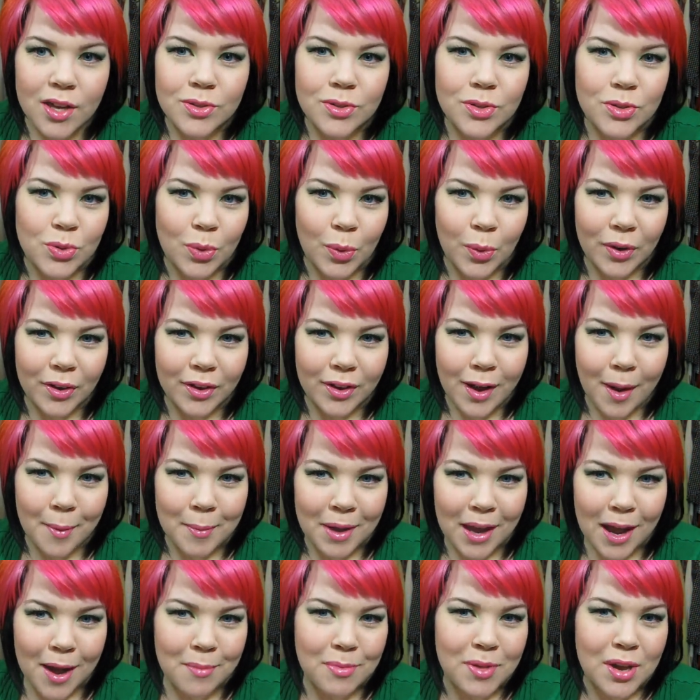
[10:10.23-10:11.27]
tutorial
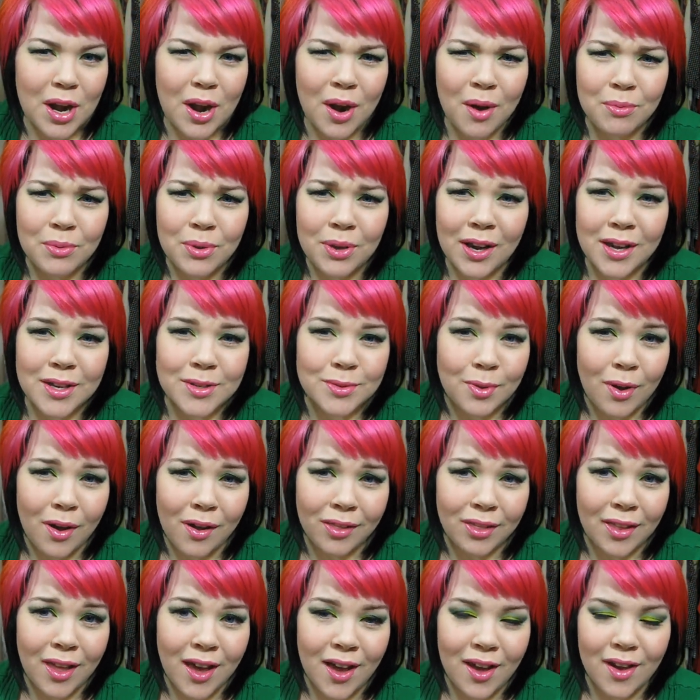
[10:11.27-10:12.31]
coming up that I hope you guys will
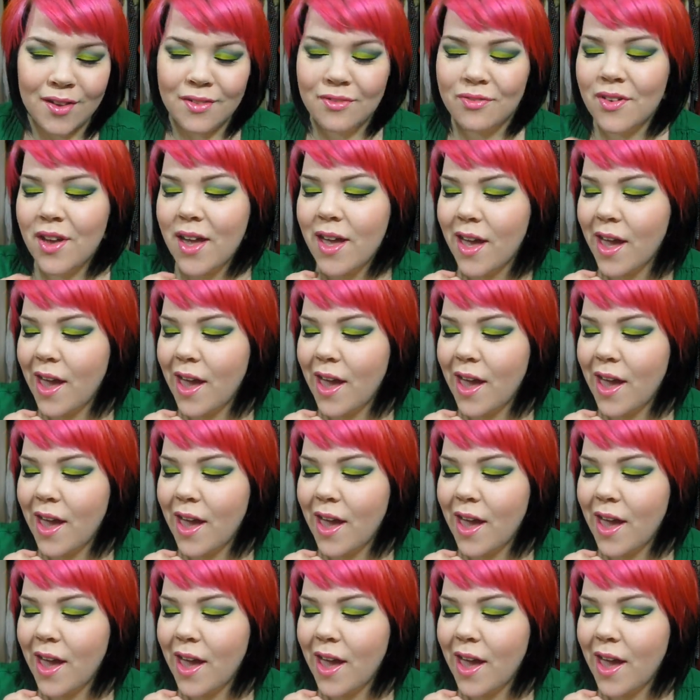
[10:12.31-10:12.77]
all love.